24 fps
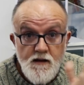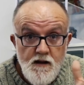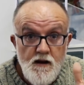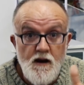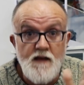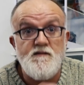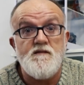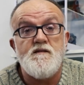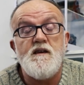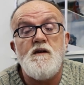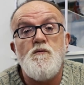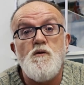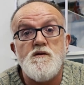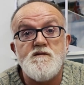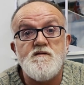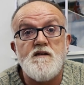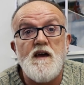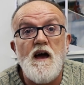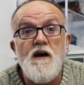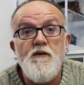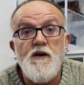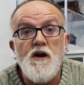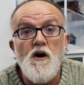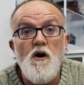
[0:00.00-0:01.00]
let's see what's
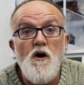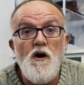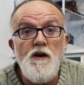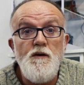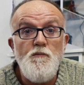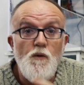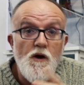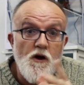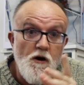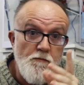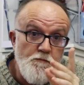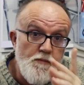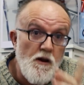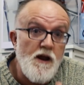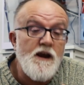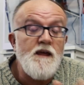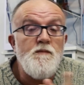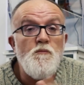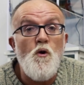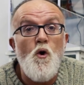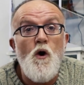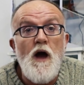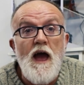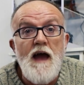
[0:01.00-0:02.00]
going on. We've got
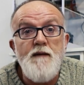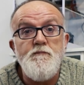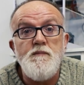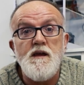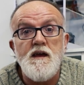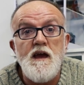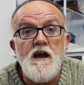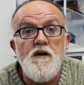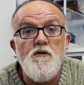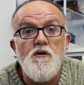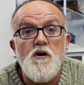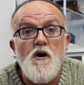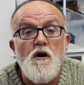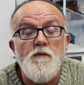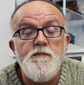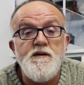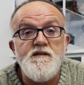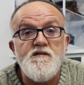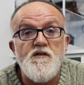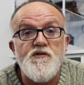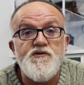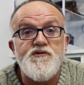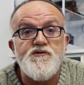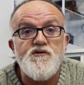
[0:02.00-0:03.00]
plenty more happening here at
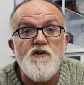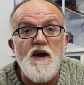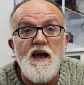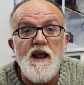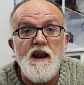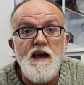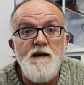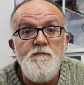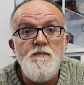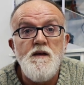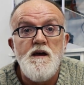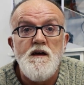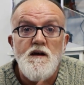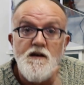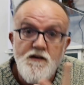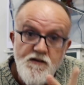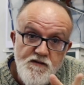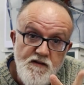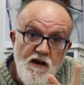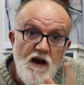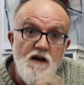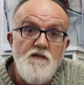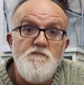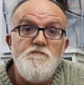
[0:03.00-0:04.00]
Hobbies Australia.
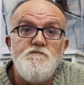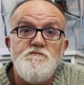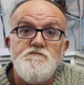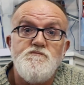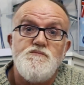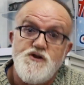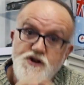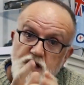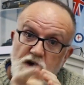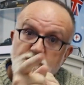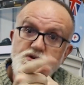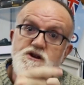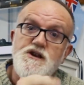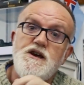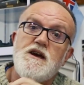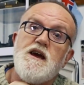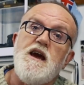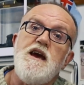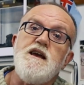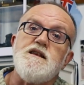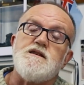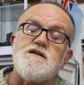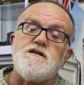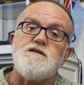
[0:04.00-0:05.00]
So show us your
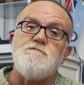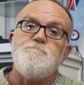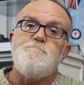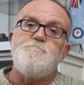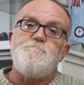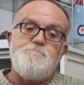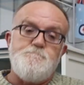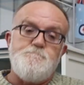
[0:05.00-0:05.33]
kits.